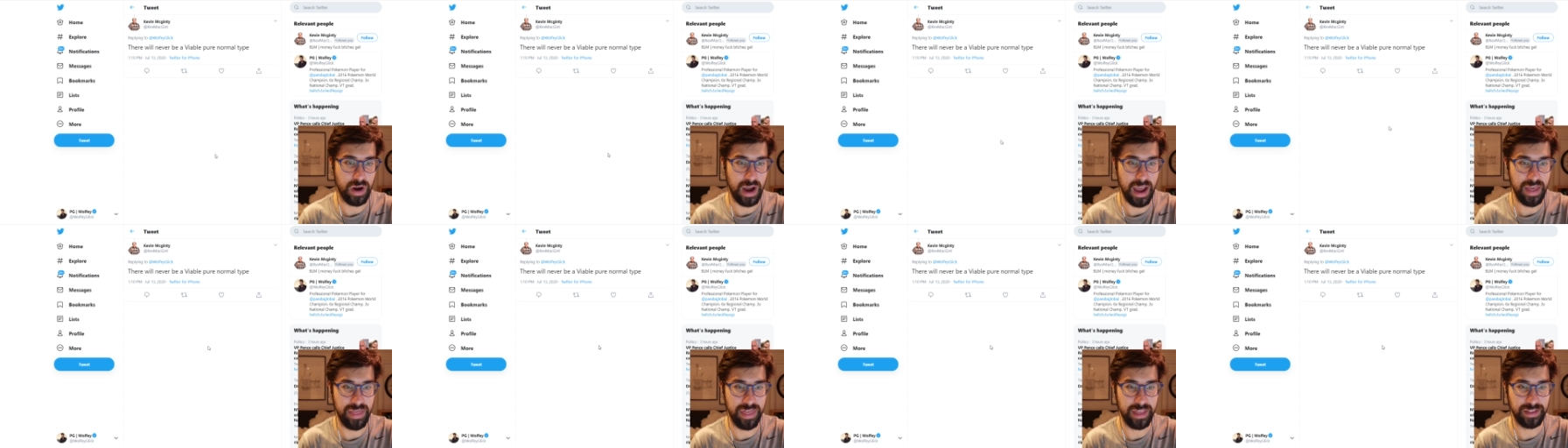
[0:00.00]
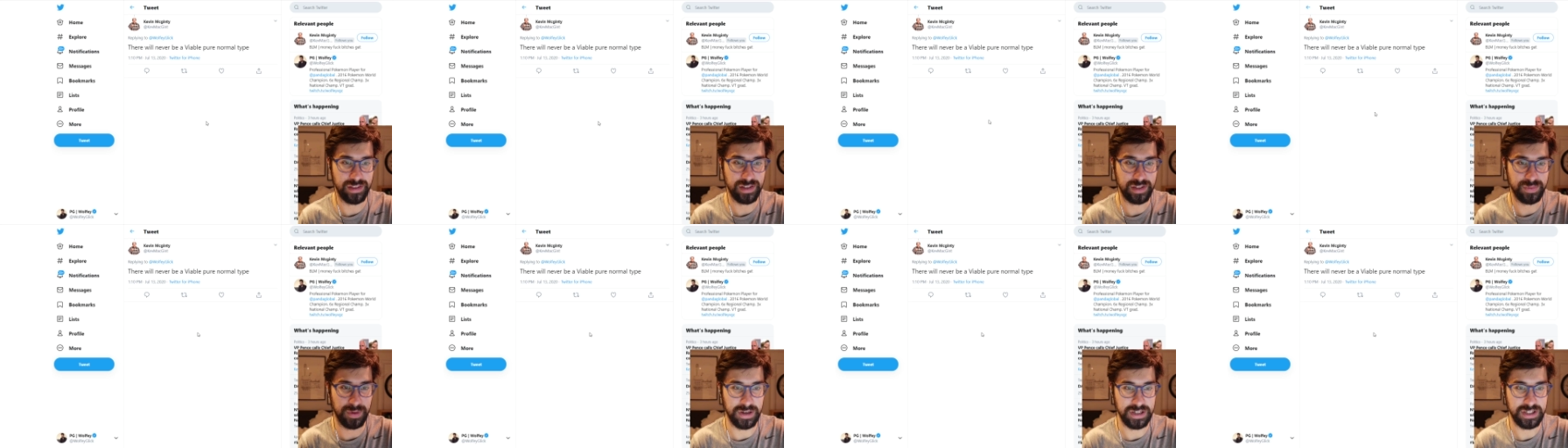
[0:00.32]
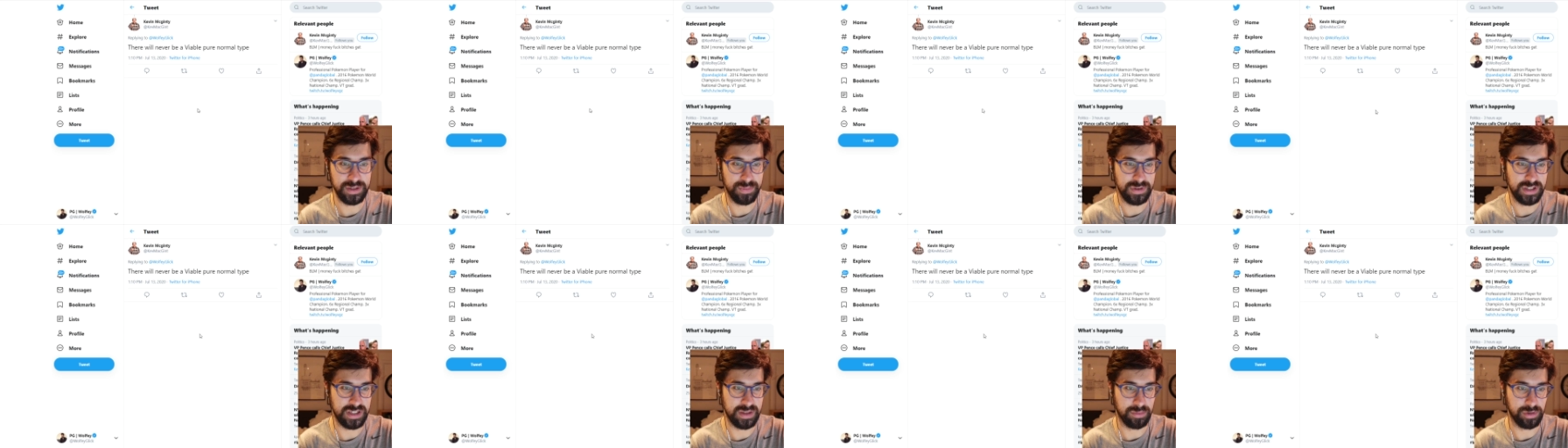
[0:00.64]
I think this must
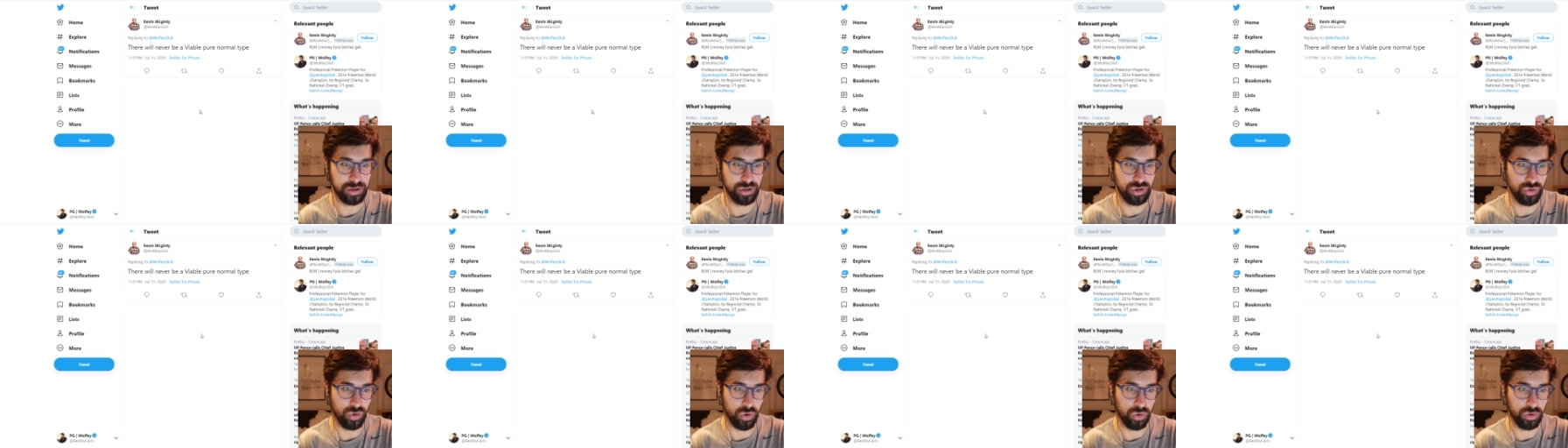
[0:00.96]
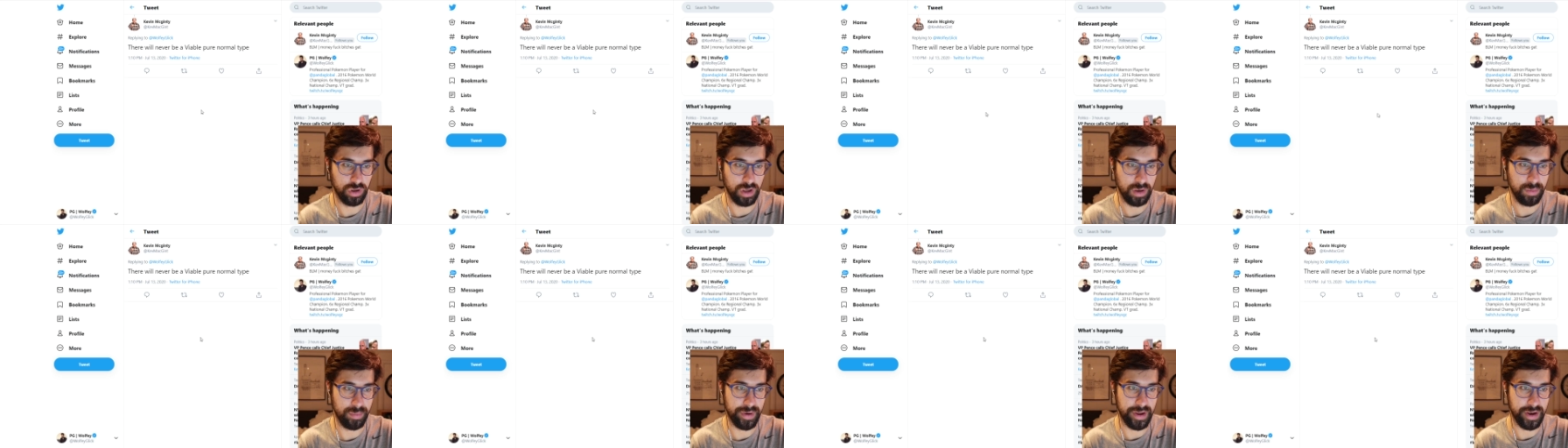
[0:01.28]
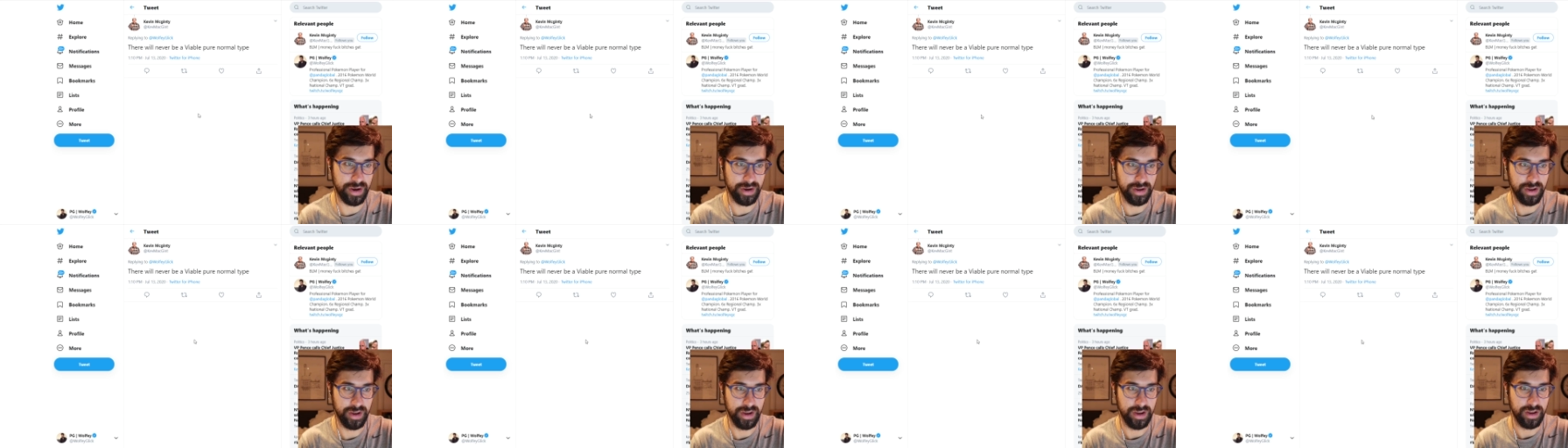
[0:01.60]
be someone trolling, but
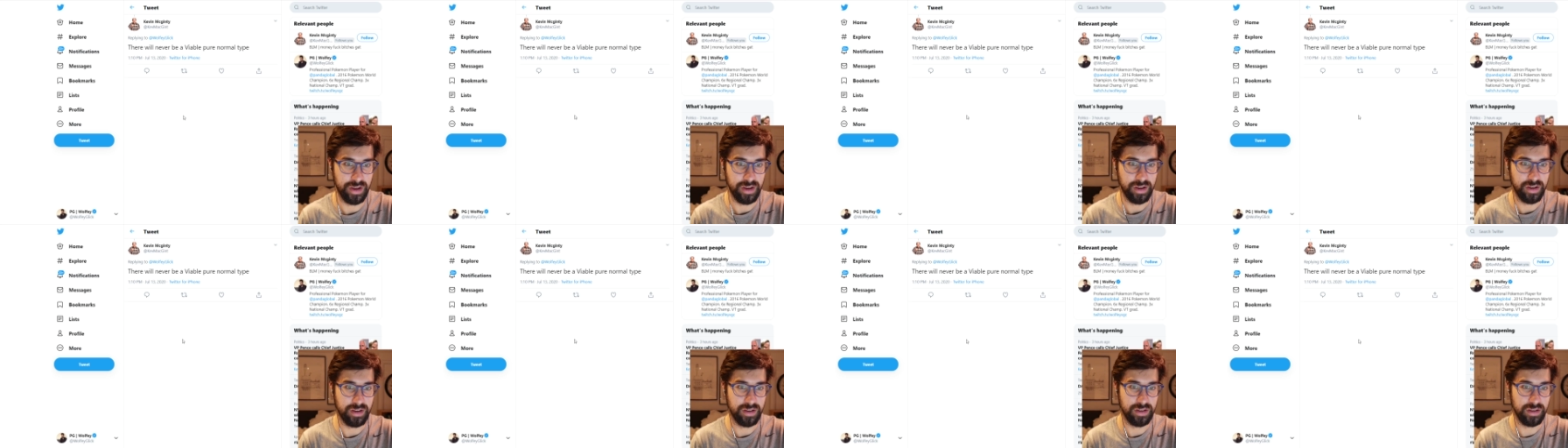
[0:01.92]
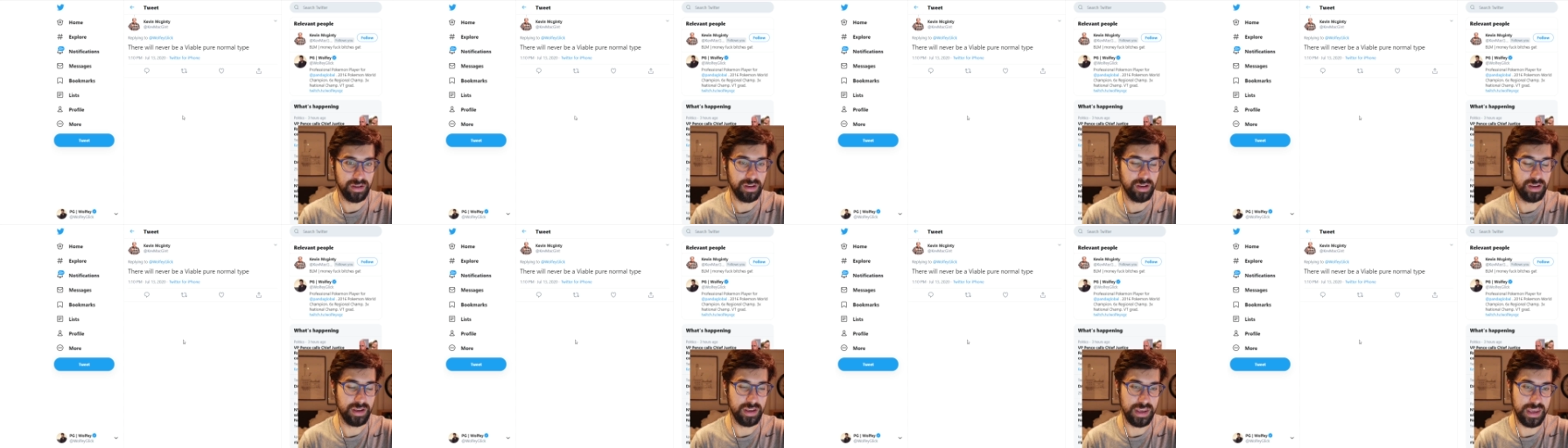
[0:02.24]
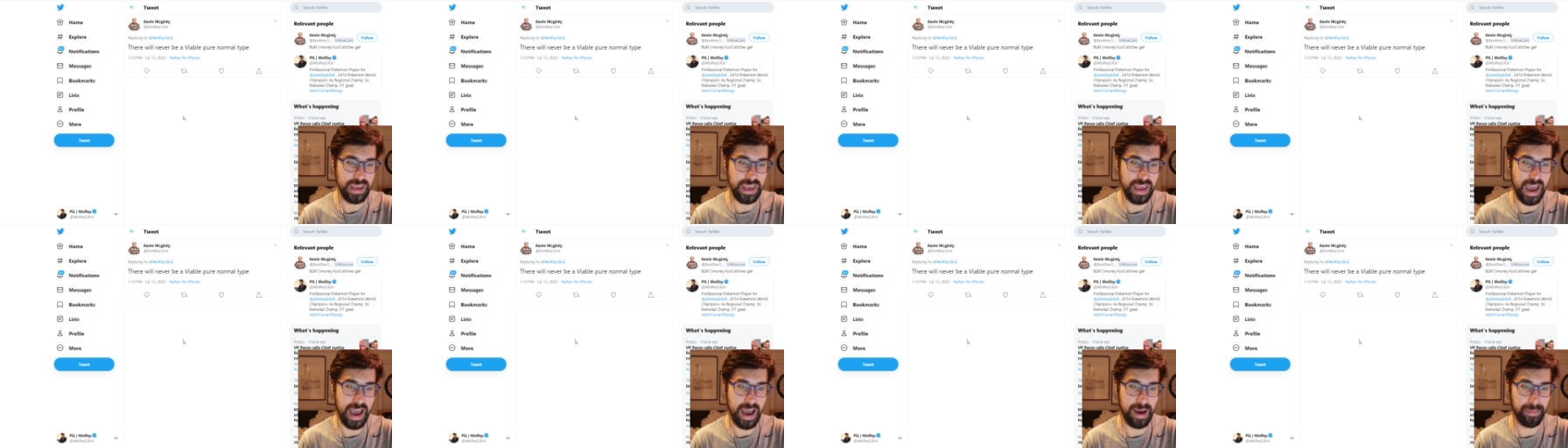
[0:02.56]

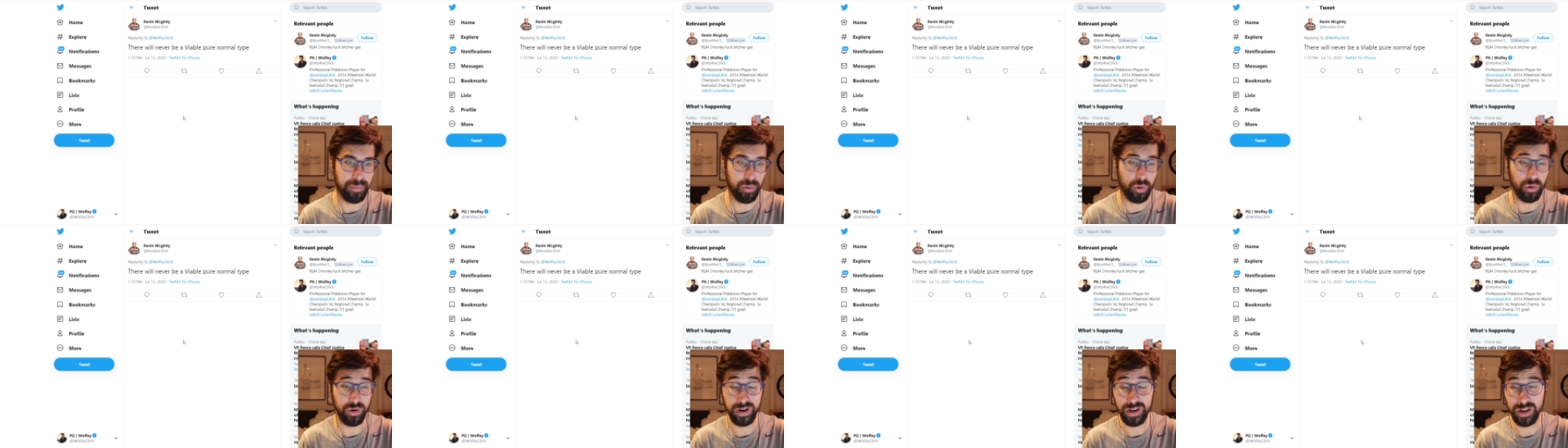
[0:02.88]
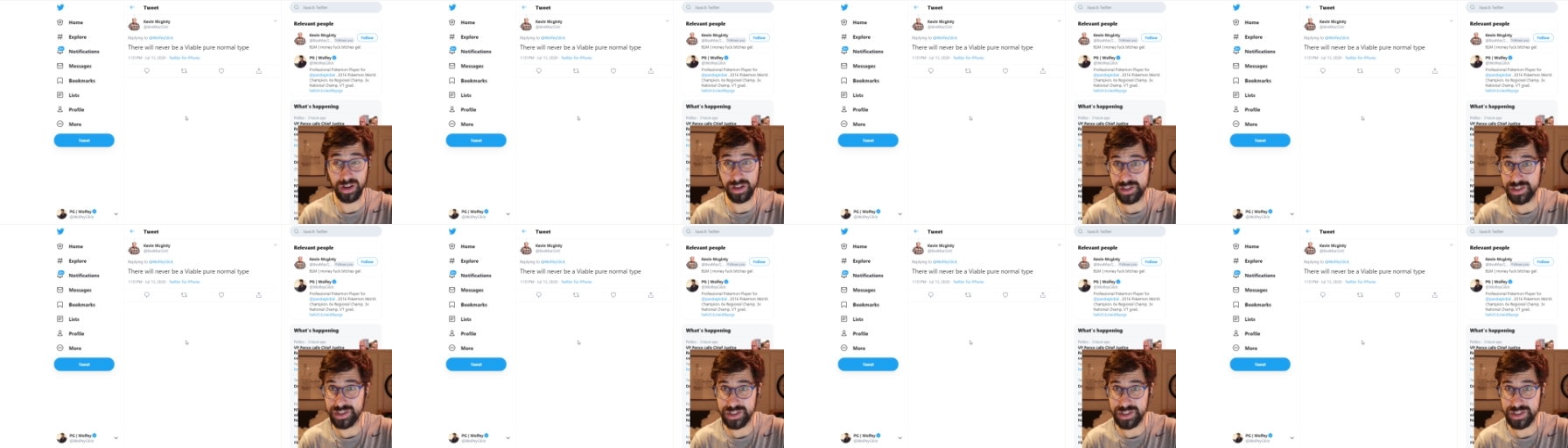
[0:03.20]
yeah. Porygon